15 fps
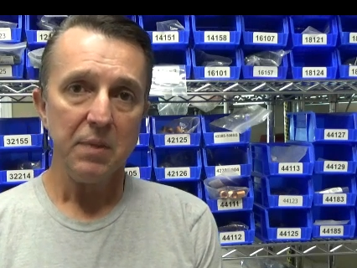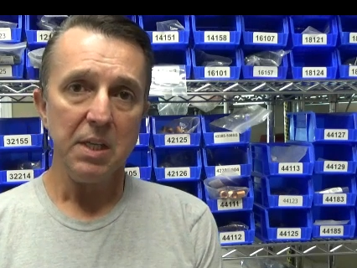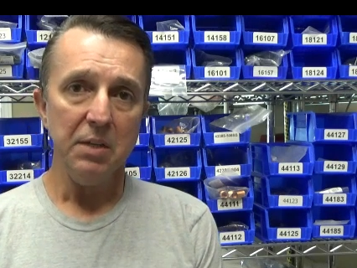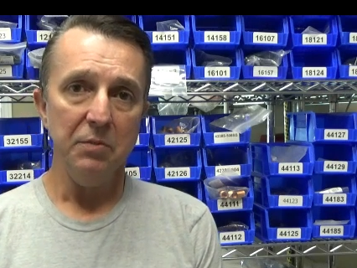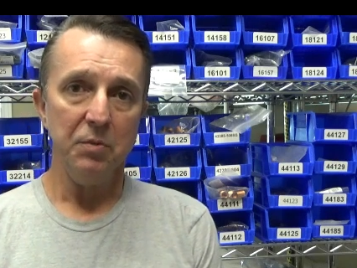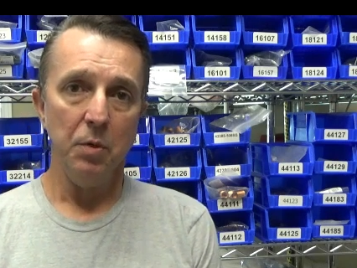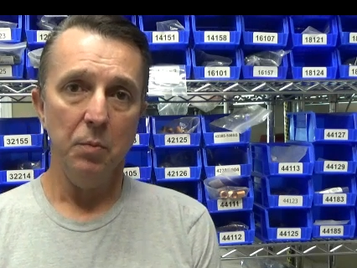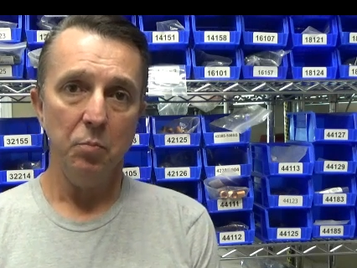
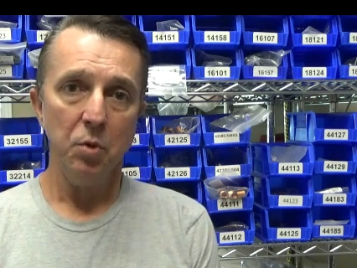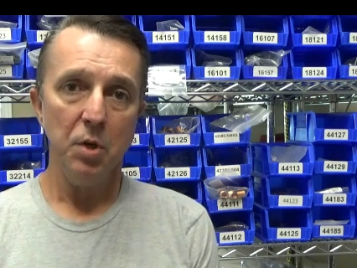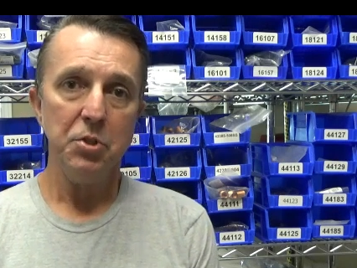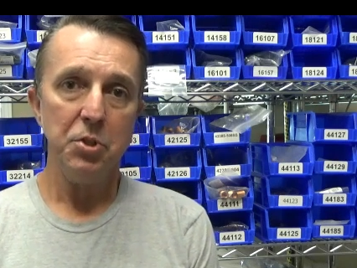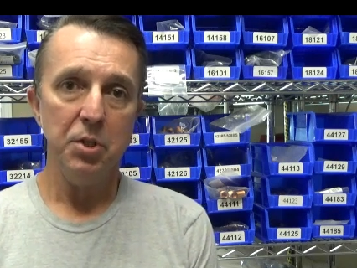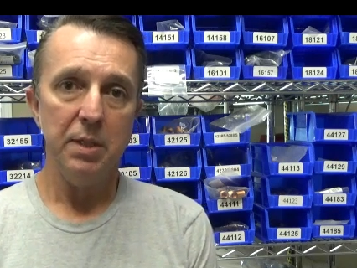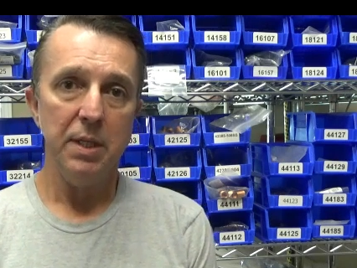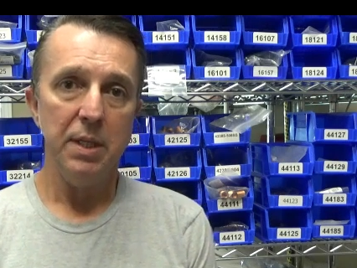if
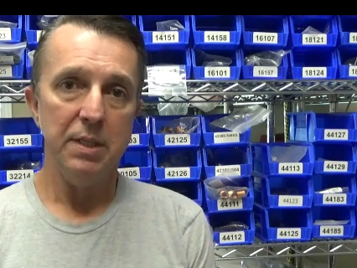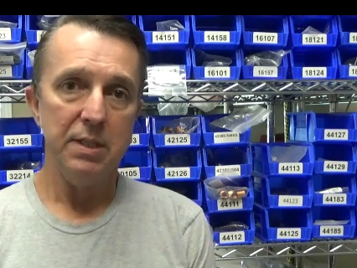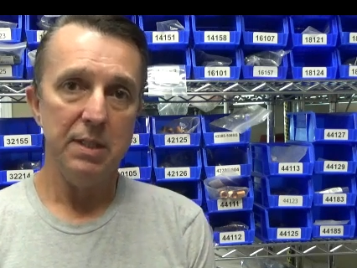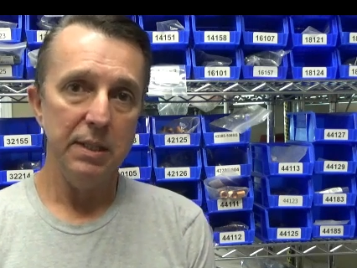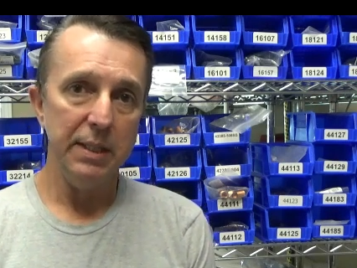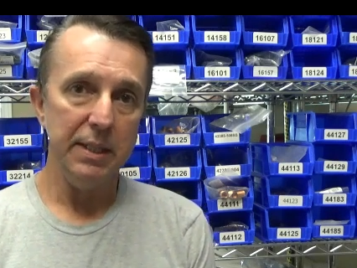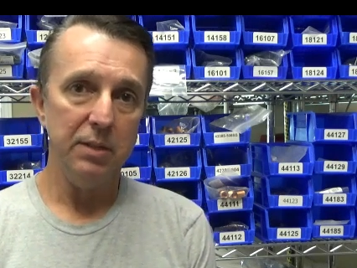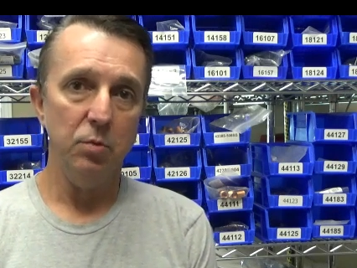compression has
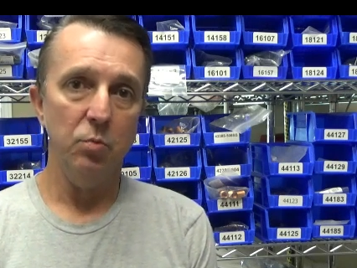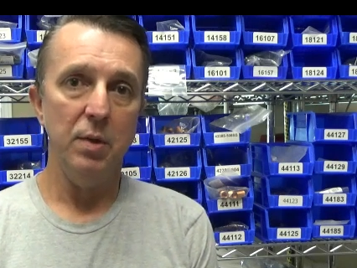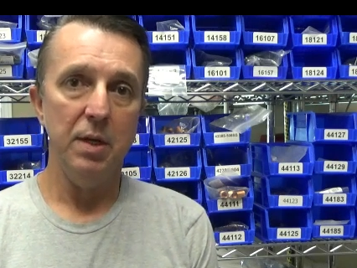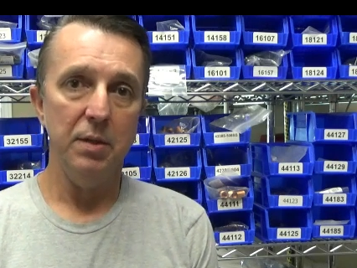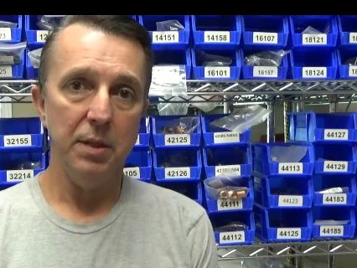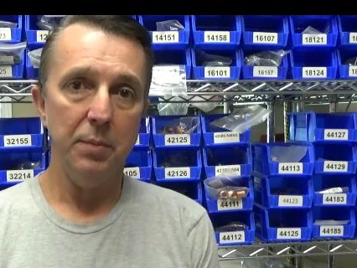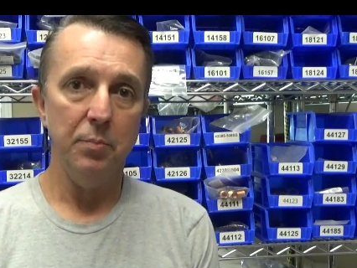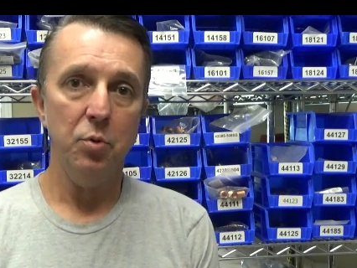leaked
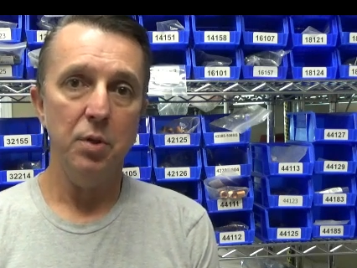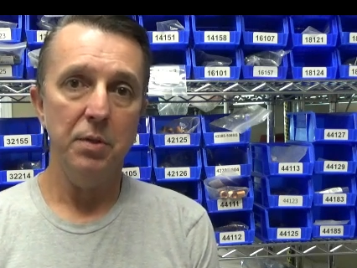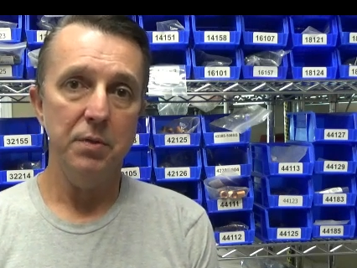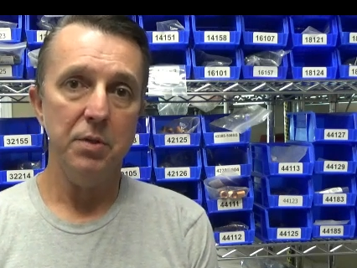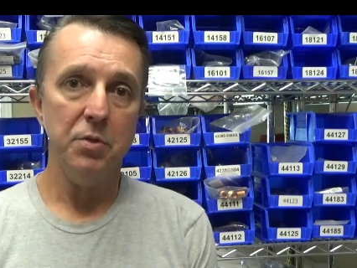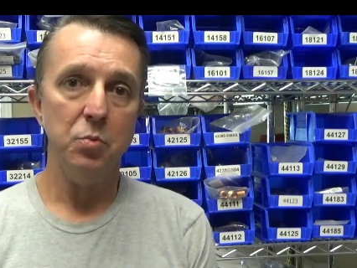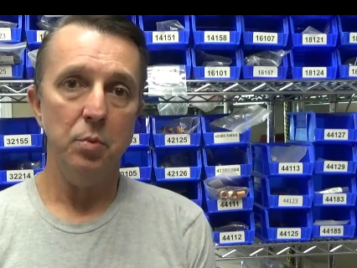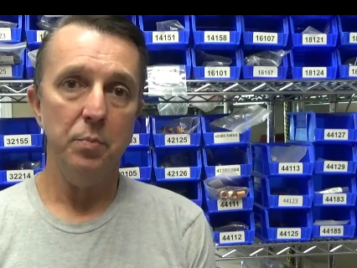around a
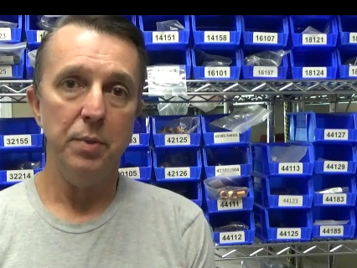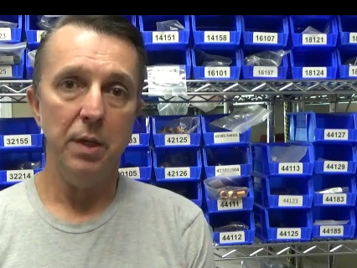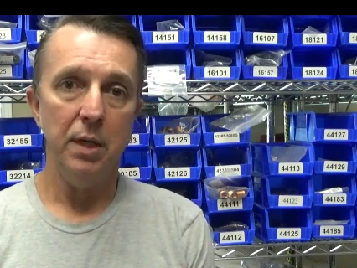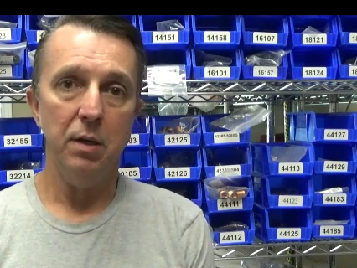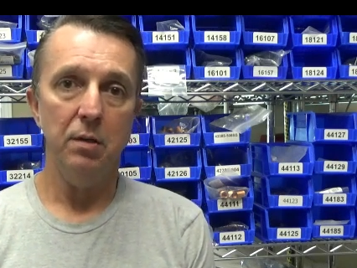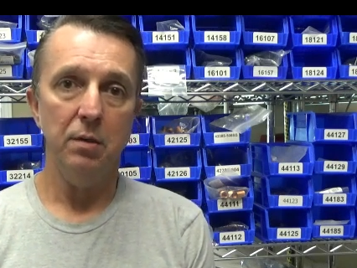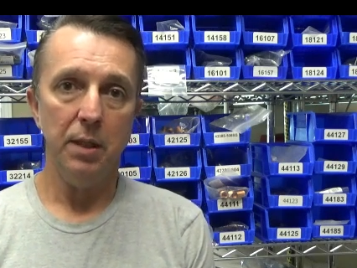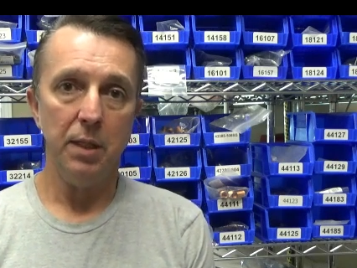previous
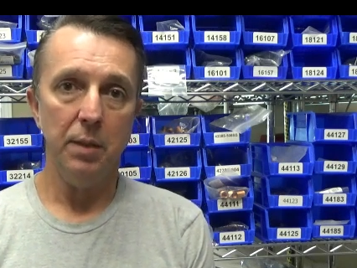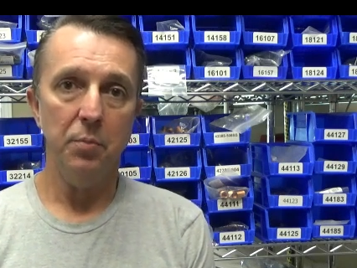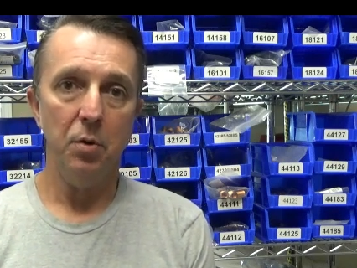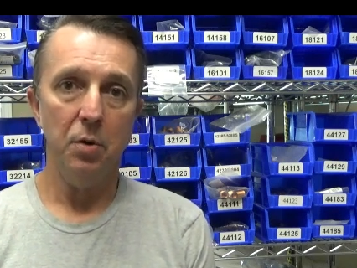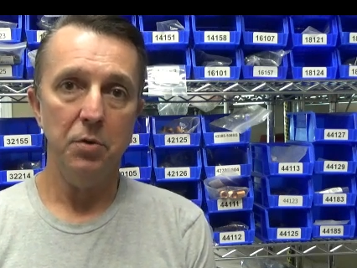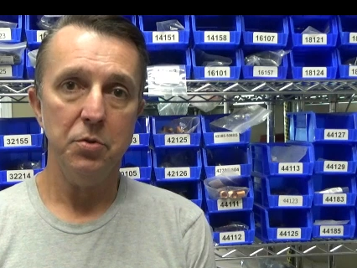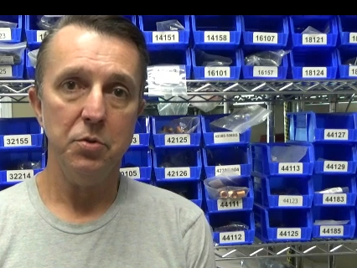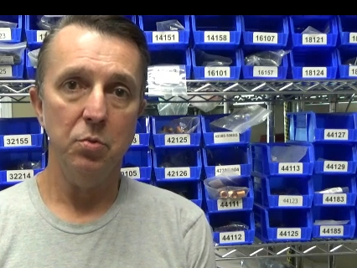repair, like a
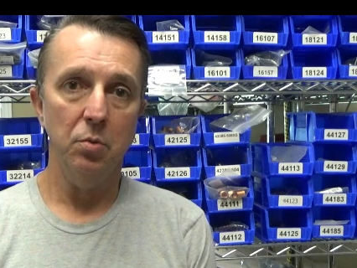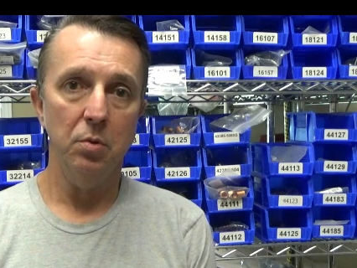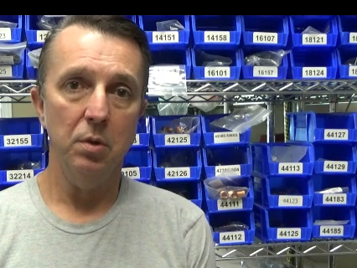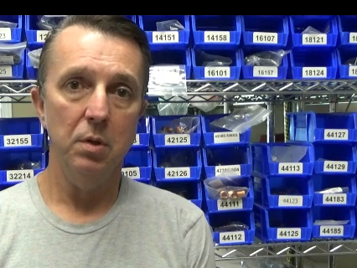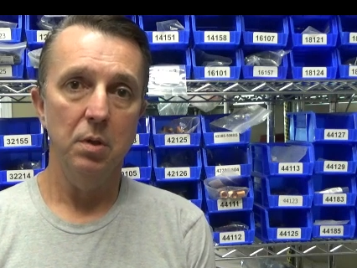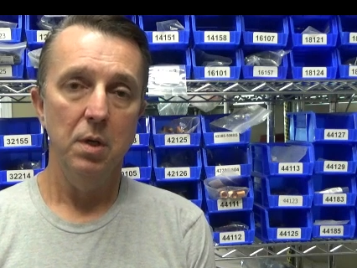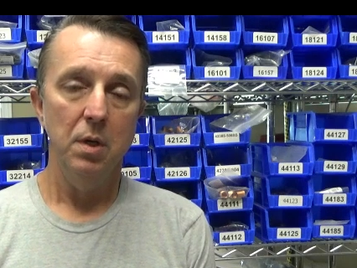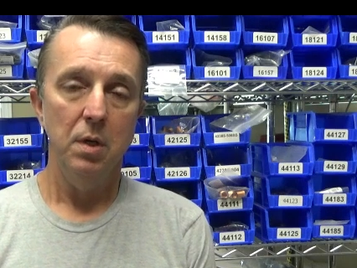part
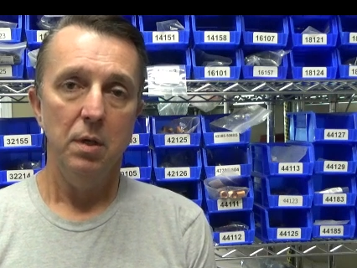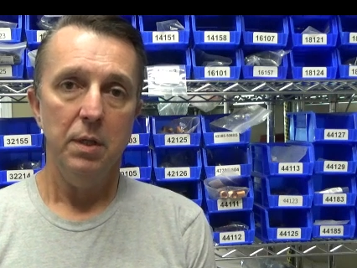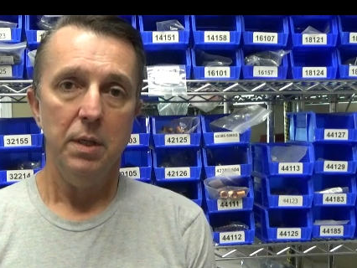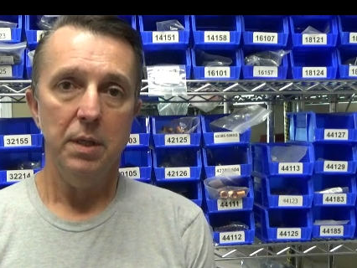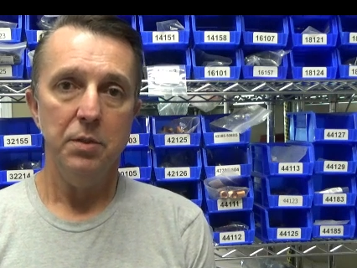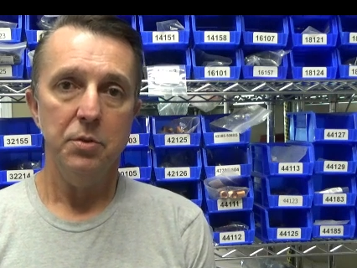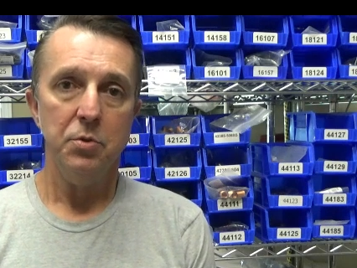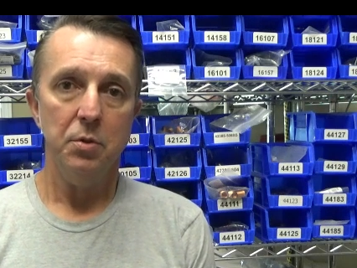store
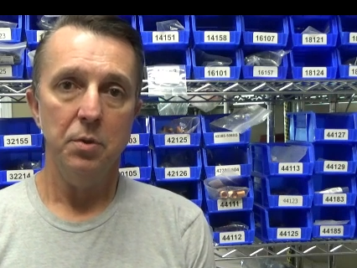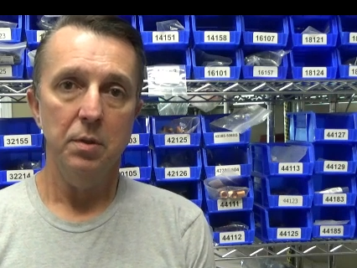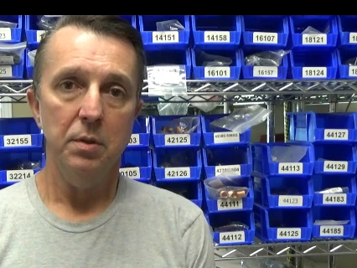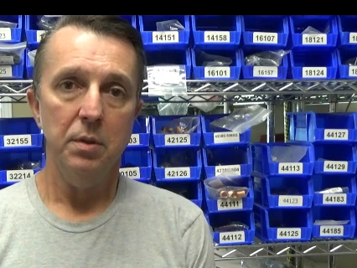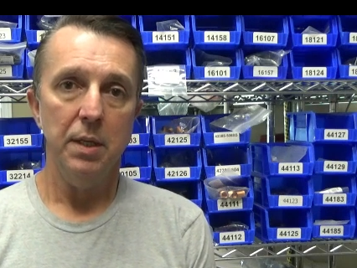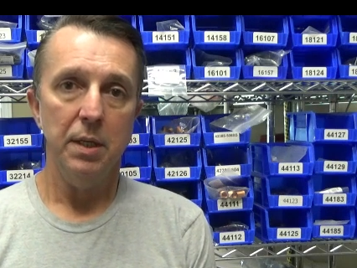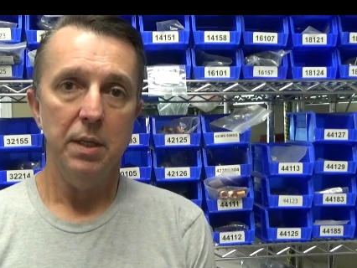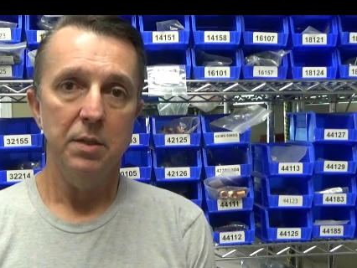
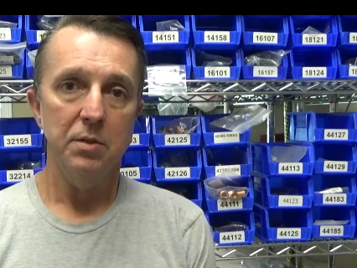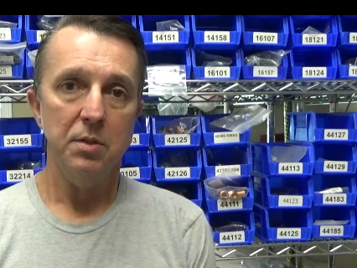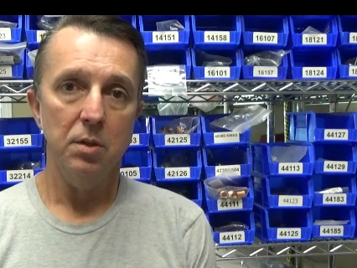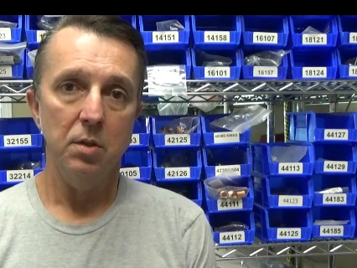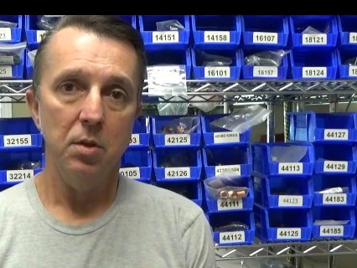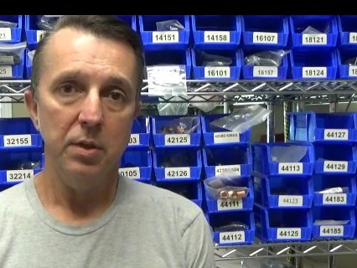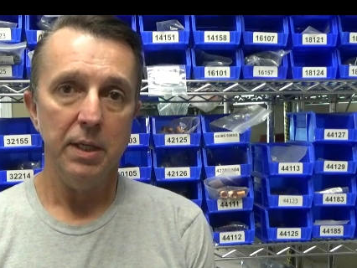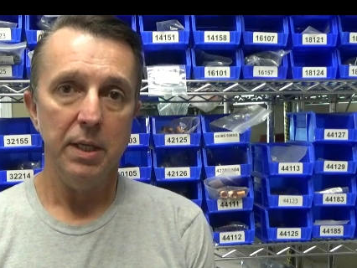insert, and has
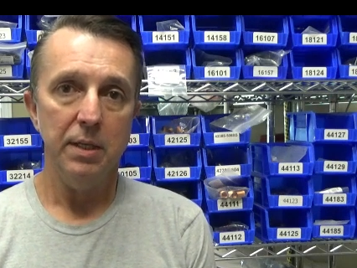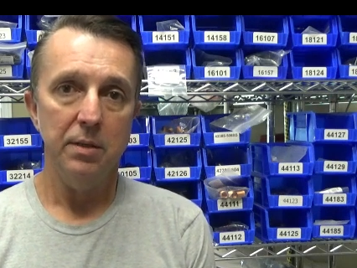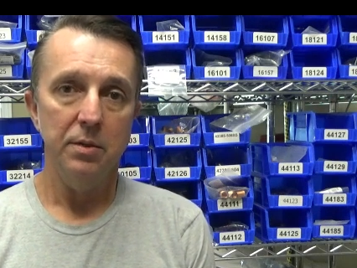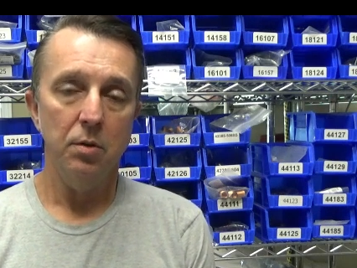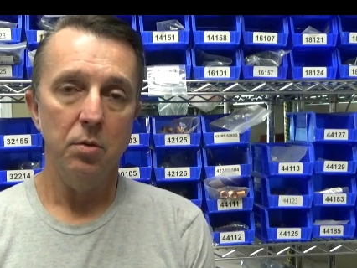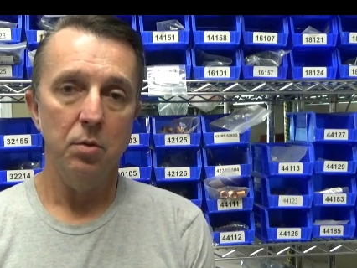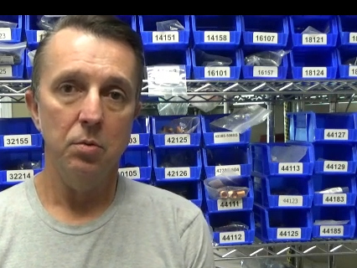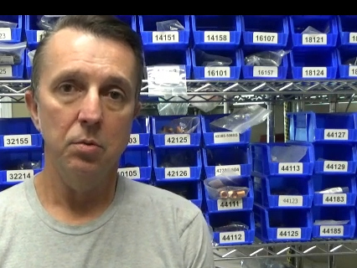elongated
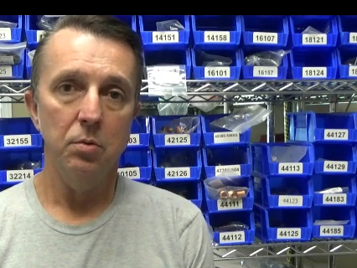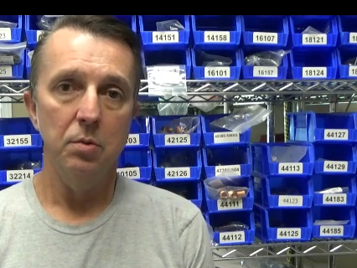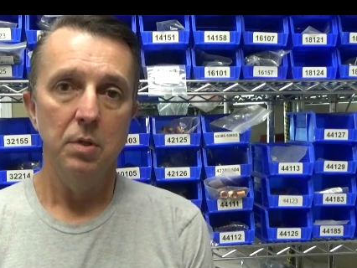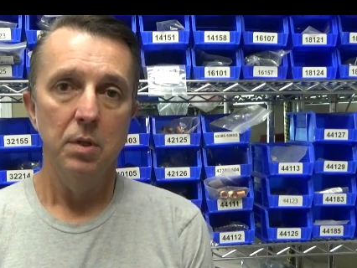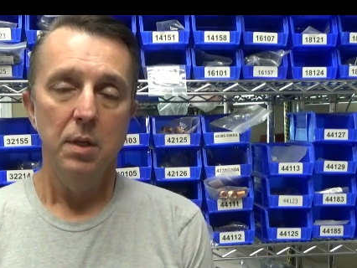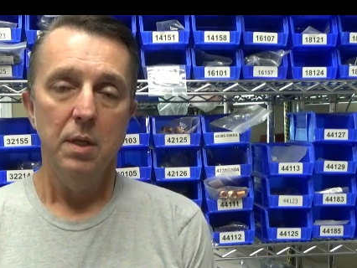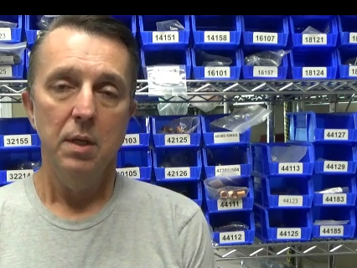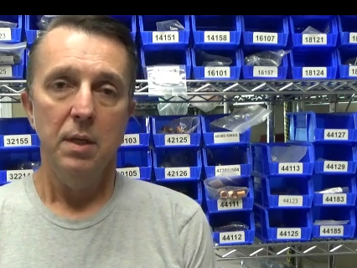the hole.